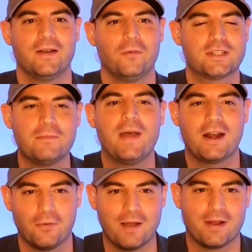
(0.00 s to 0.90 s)
we'll say
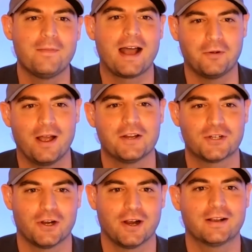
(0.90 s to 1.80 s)
men or women. I'm not quite
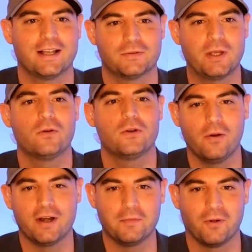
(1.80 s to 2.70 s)
sure because we don't
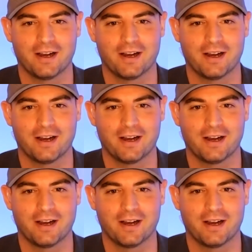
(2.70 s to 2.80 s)
know anymore.